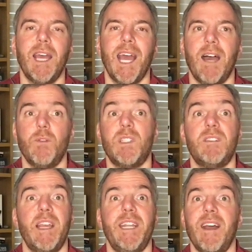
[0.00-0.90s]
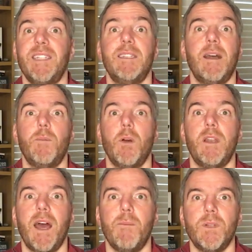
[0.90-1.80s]
I would say, in
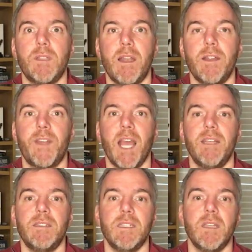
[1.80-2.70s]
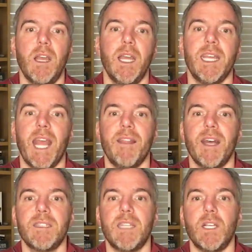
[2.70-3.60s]
99.9% of cases, get
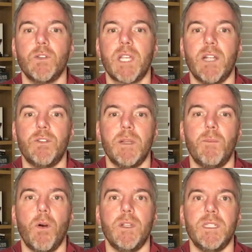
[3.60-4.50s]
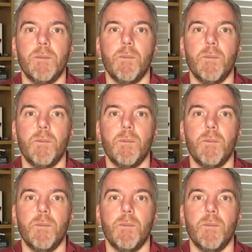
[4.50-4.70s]
that single scheduling point in